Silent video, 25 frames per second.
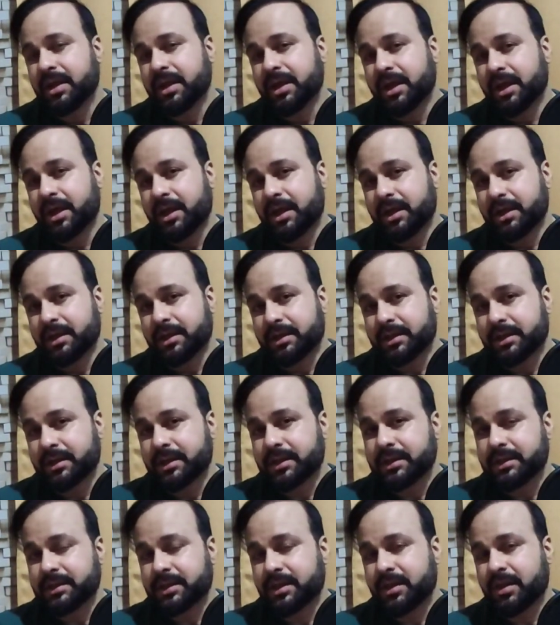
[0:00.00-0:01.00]
third
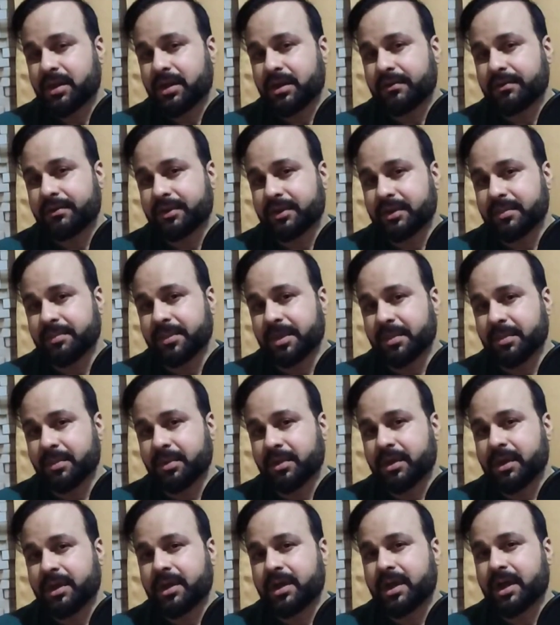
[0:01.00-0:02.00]
slot for the memory
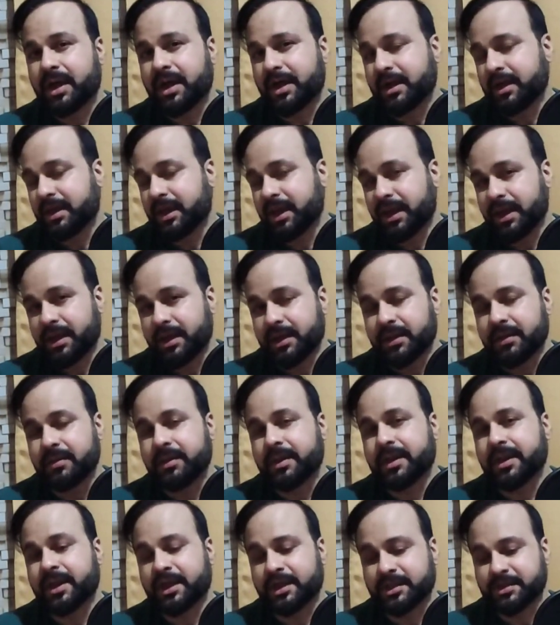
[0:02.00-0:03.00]
card, and you can
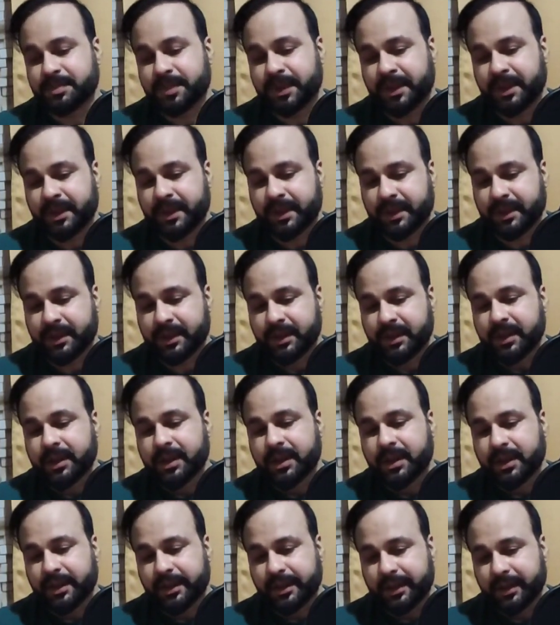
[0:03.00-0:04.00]
expand it
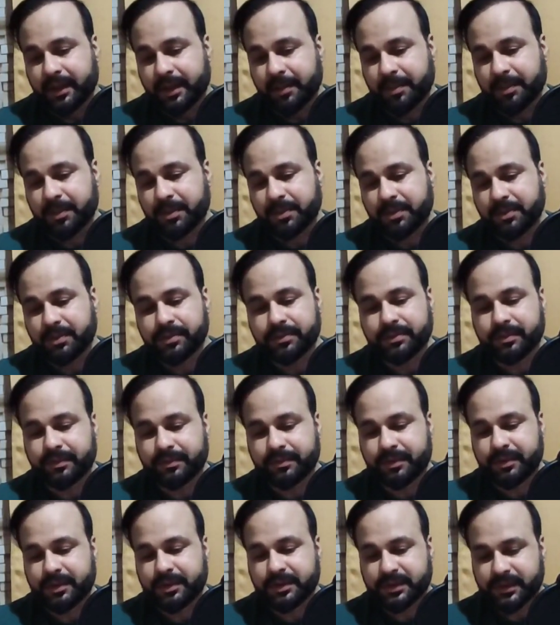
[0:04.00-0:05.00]
up to
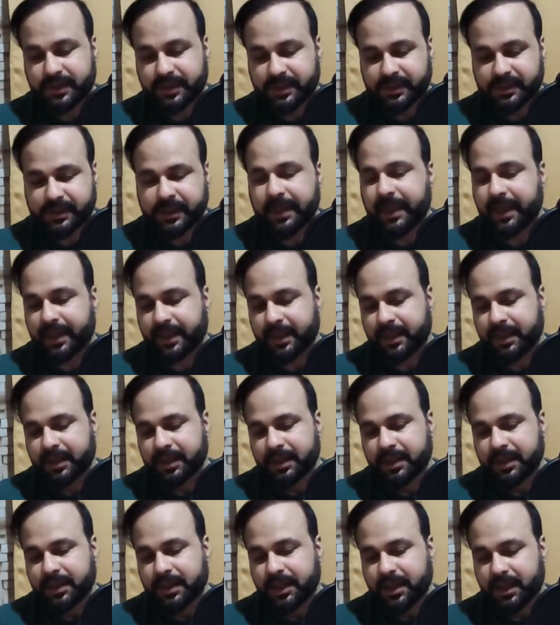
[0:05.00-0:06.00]
256 gig.
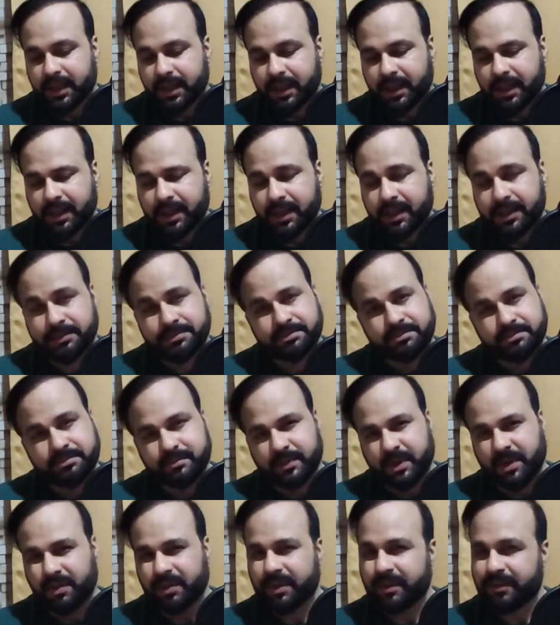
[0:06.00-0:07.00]

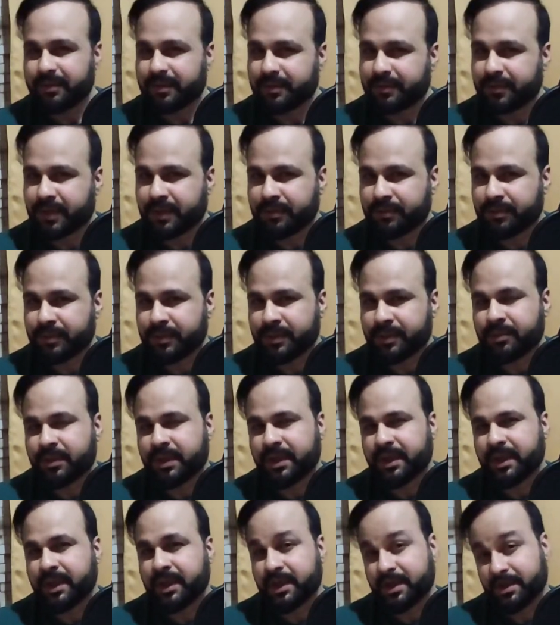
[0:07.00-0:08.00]
Even 128
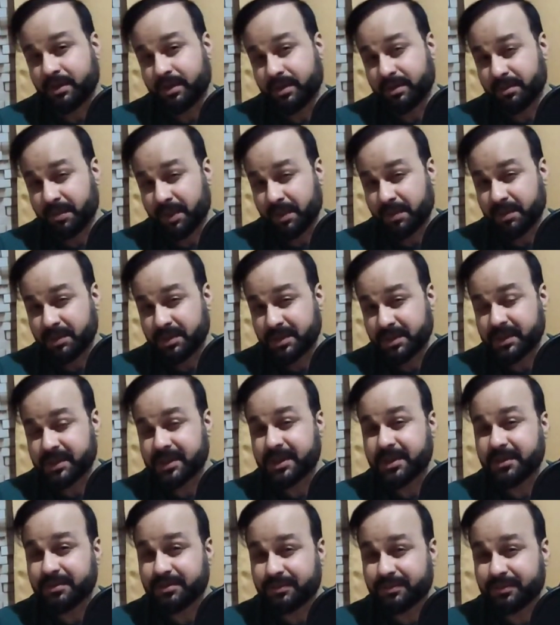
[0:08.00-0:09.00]
or maybe
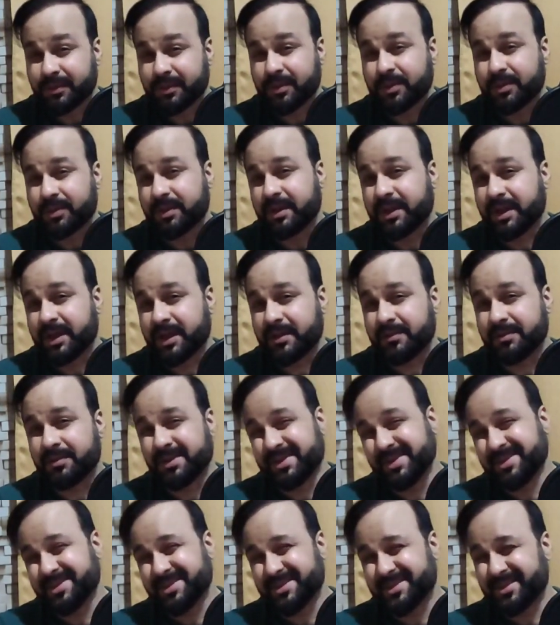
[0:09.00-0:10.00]
64 gig, which is
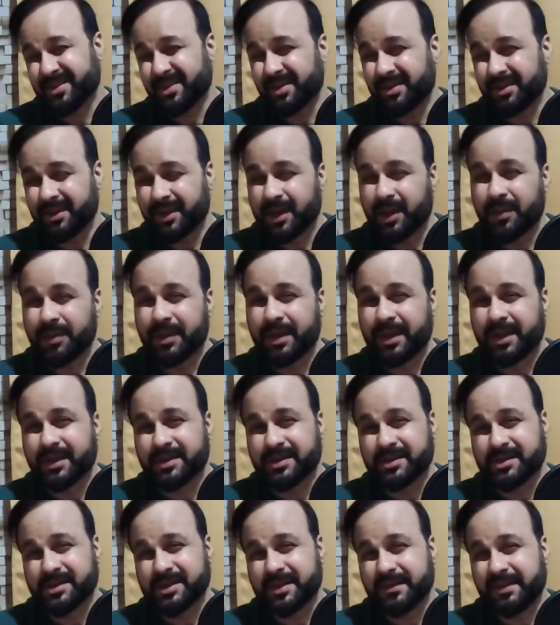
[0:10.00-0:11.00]
on nowadays
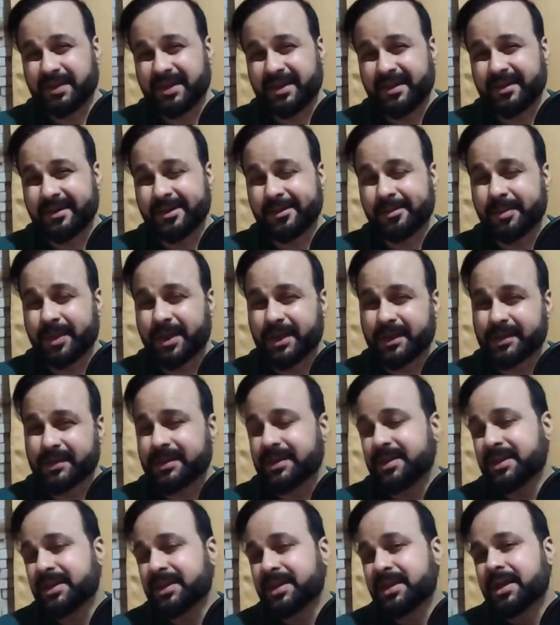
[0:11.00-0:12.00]
$700,
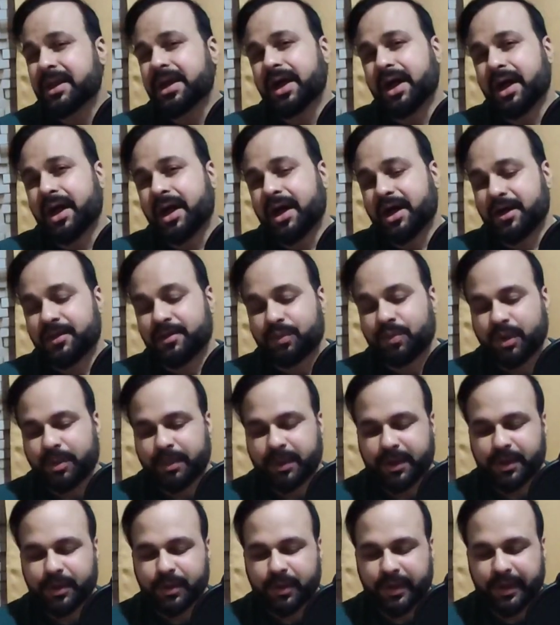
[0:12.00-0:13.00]
would be good
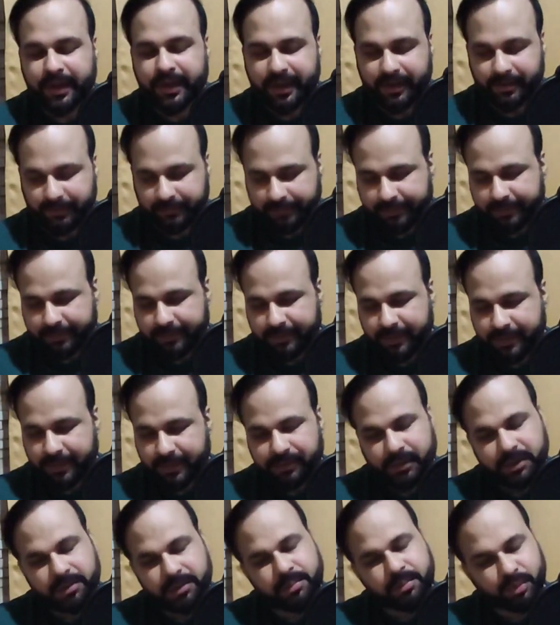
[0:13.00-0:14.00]
enough for
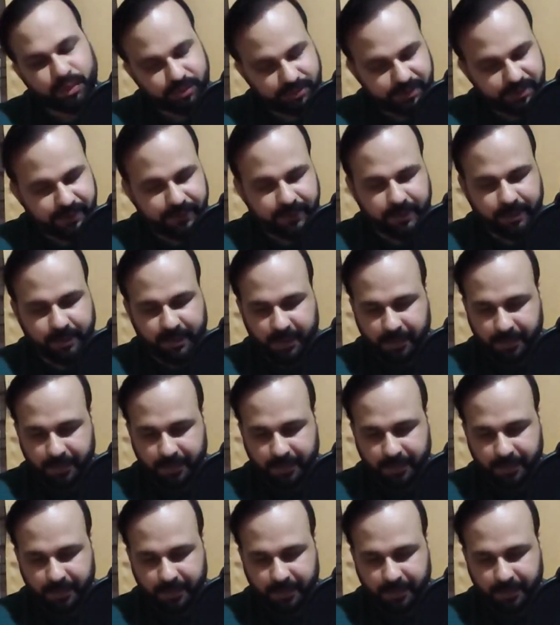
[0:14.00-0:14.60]
most of the people.